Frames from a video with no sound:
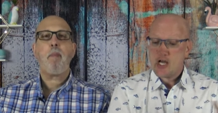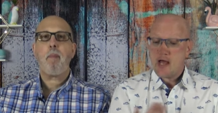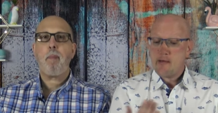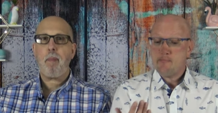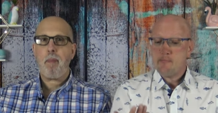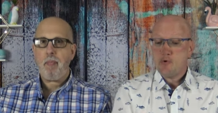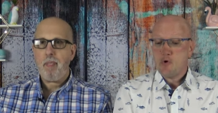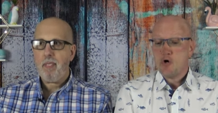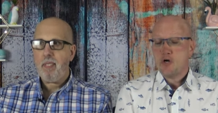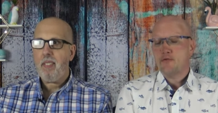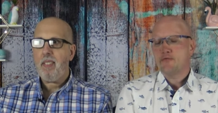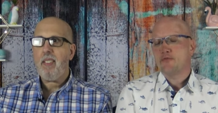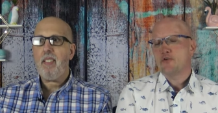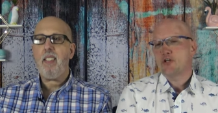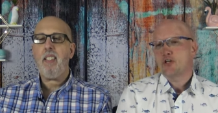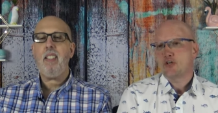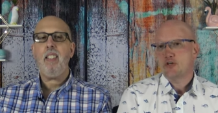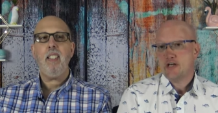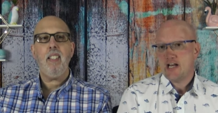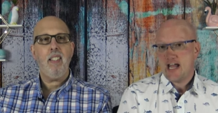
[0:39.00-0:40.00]
Speaker 1: on board
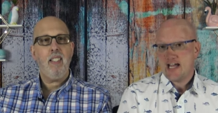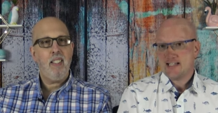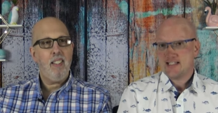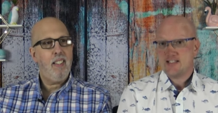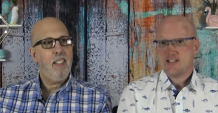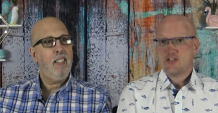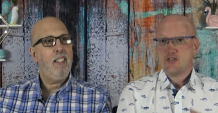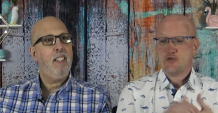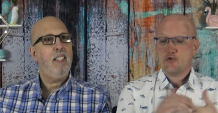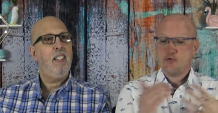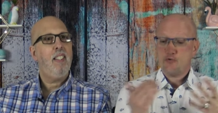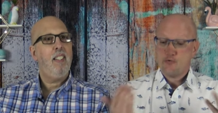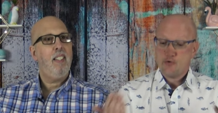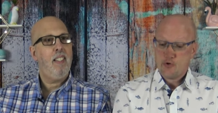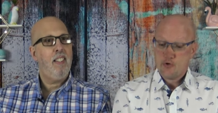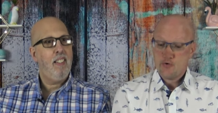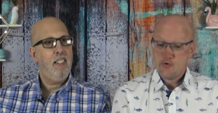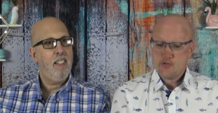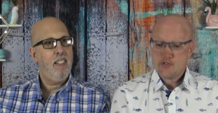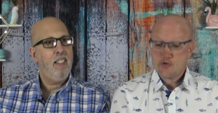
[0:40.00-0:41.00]
for your next
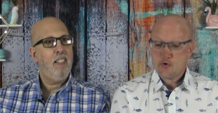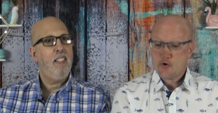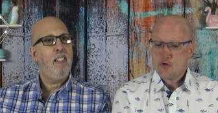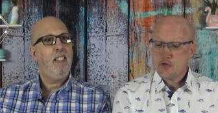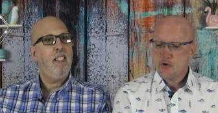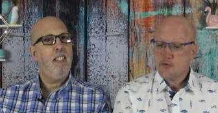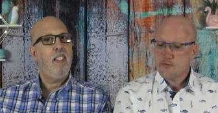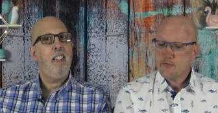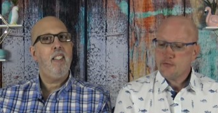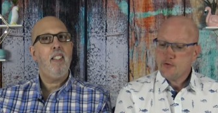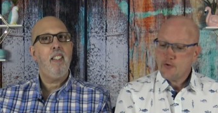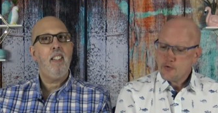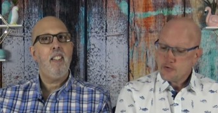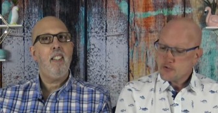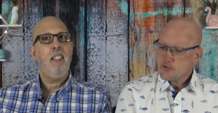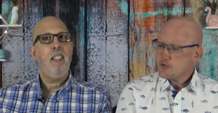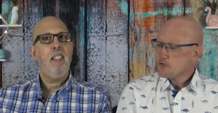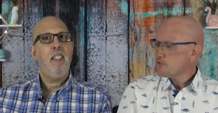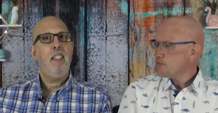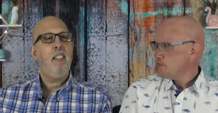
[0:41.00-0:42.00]
cruise, or your
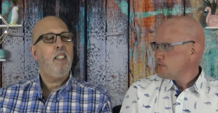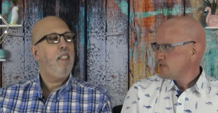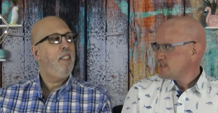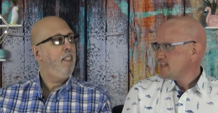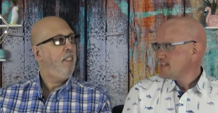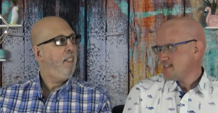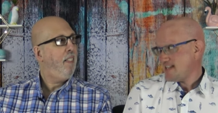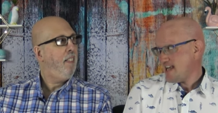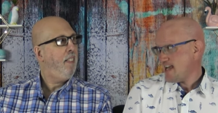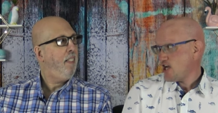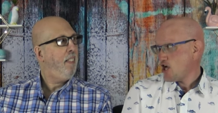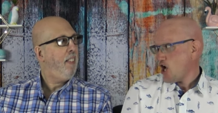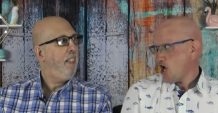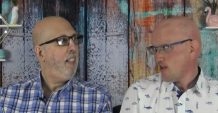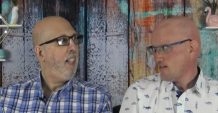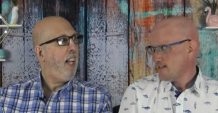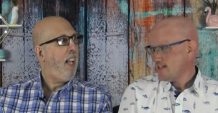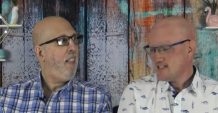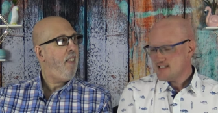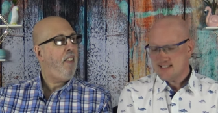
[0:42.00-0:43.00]
future cruise as they
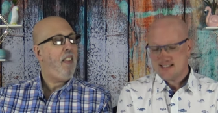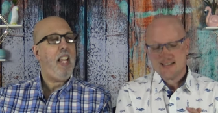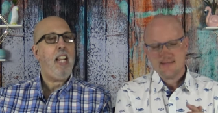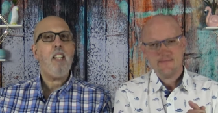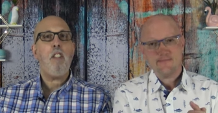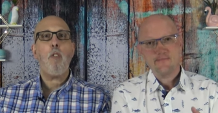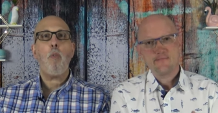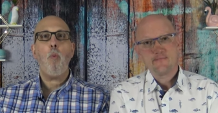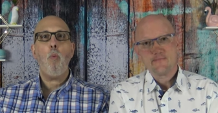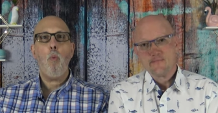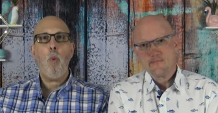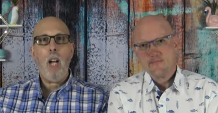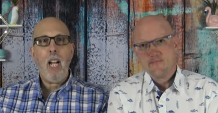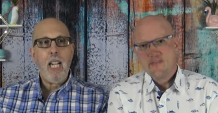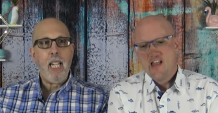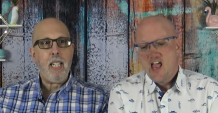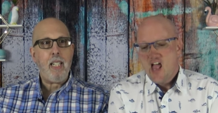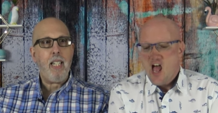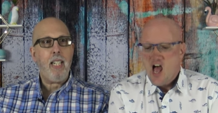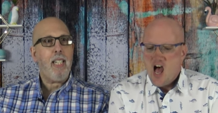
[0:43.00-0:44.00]
call it. That's
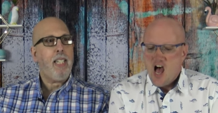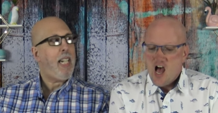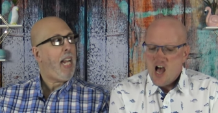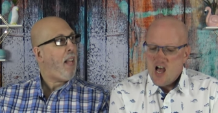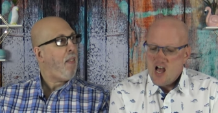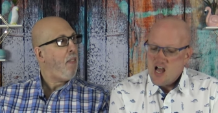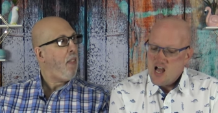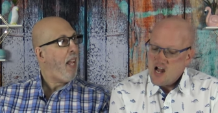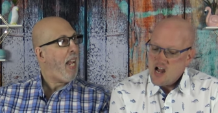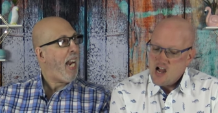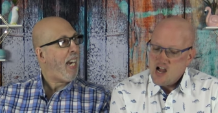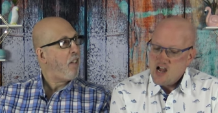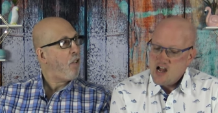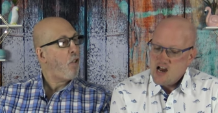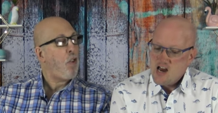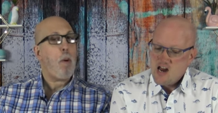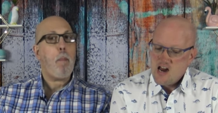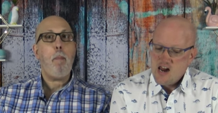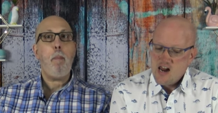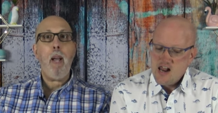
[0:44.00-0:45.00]
right. And get
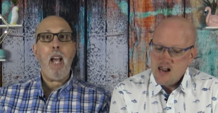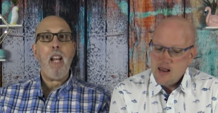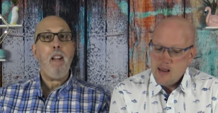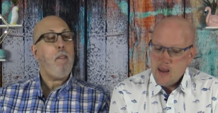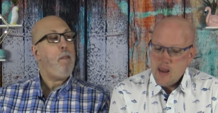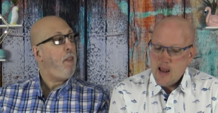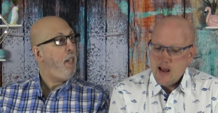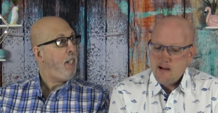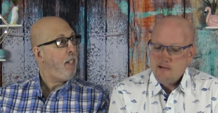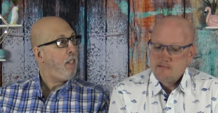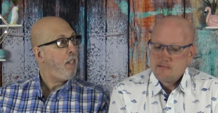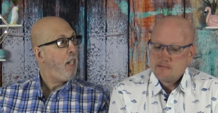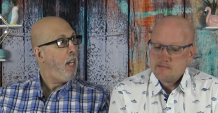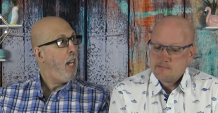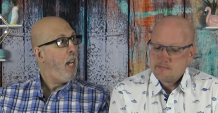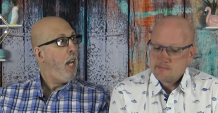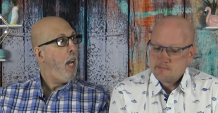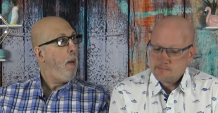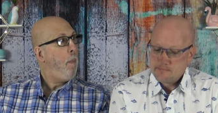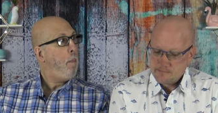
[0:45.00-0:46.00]
extra
Speaker 2: benefits
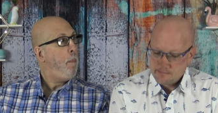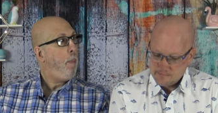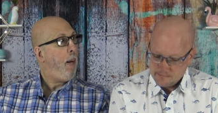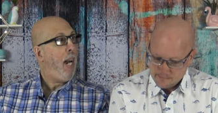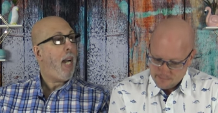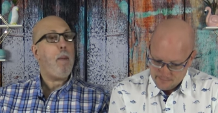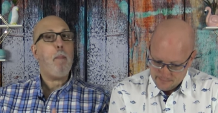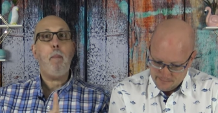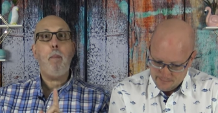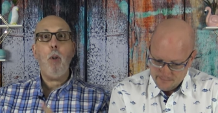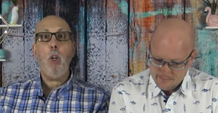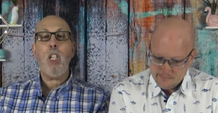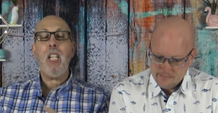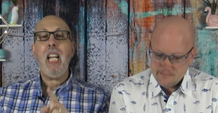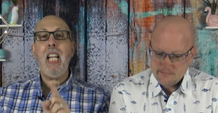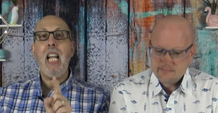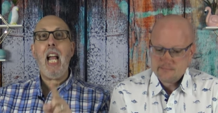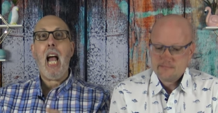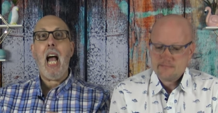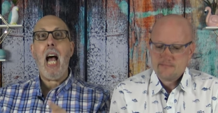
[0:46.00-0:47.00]
by
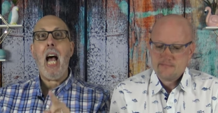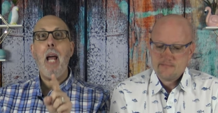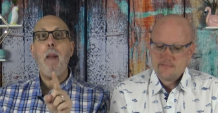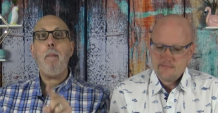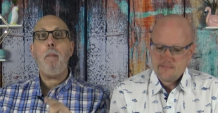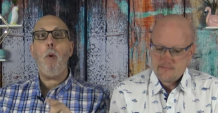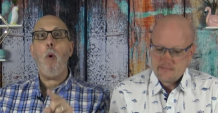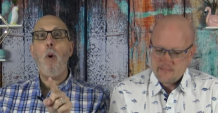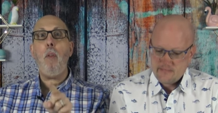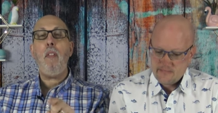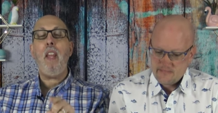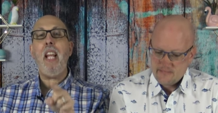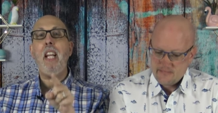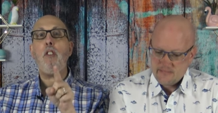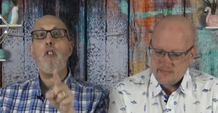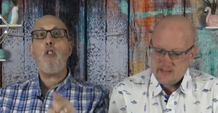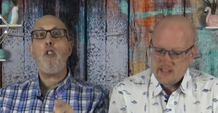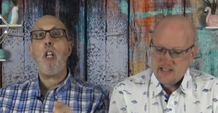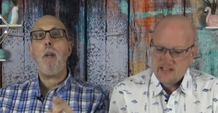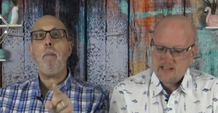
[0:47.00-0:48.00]
booking on board
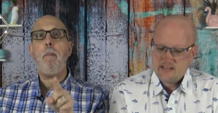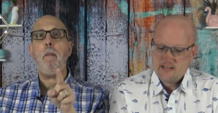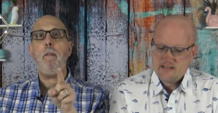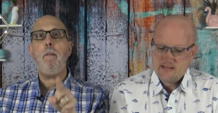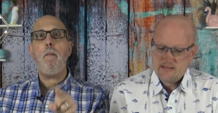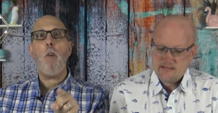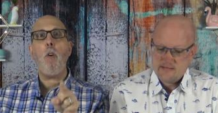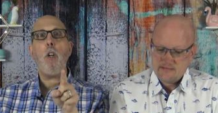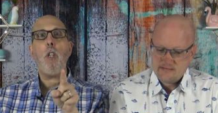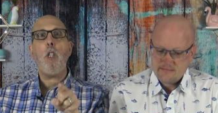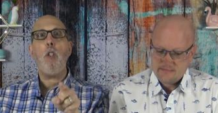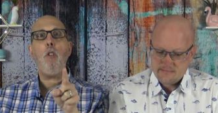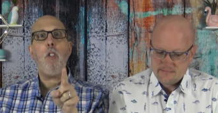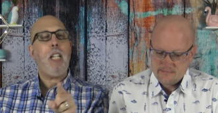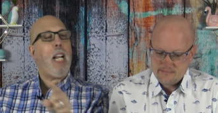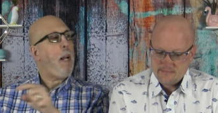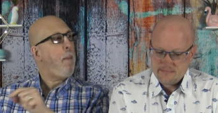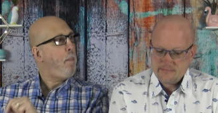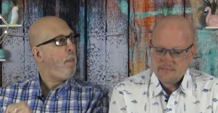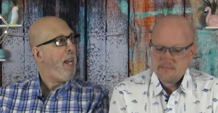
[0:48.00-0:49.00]
that ship before
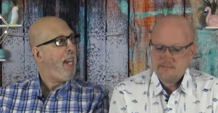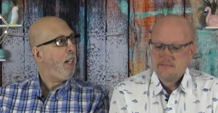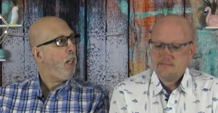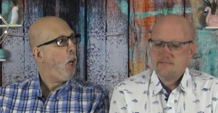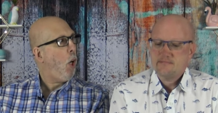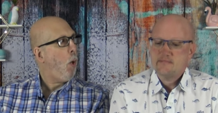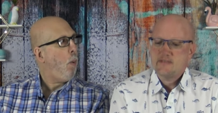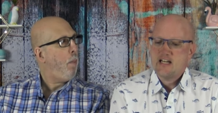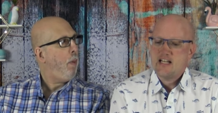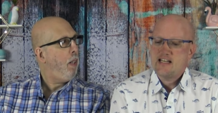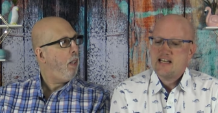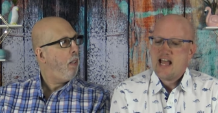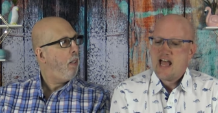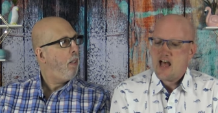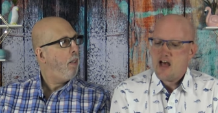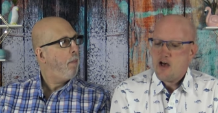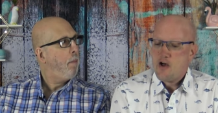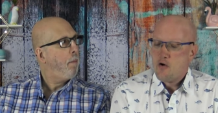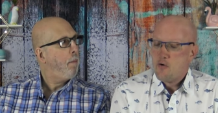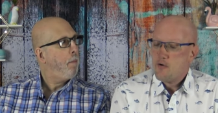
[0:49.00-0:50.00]
you get back home.
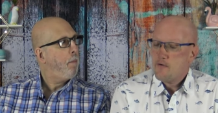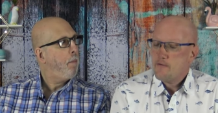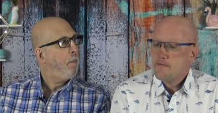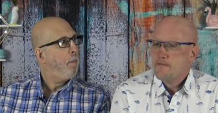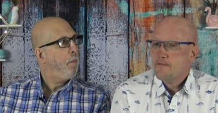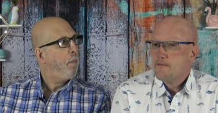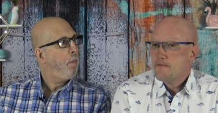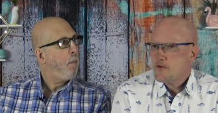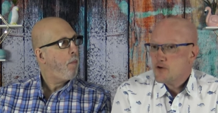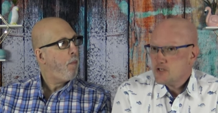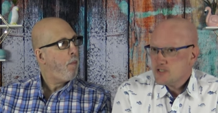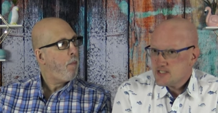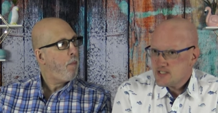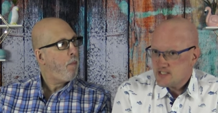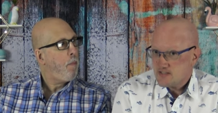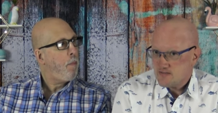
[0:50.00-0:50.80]
Speaker 1: Now, first